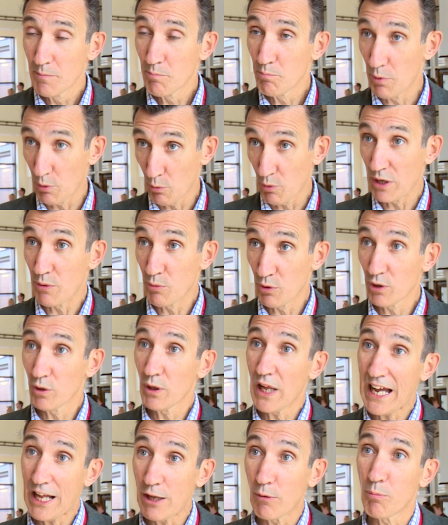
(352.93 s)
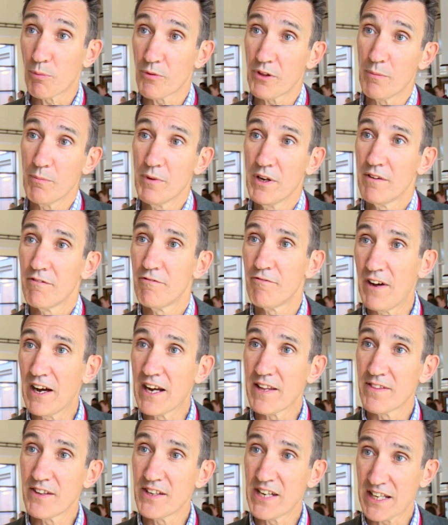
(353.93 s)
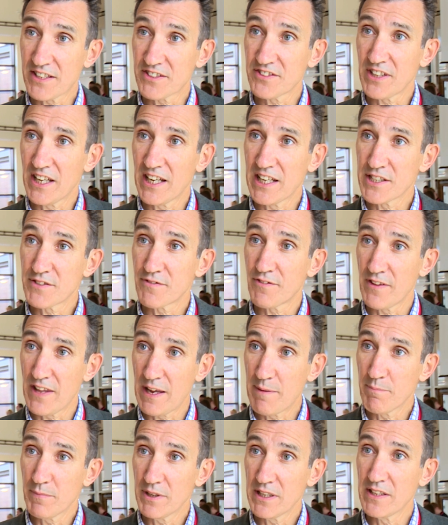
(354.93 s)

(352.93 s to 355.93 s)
but we will help them find the next stage for them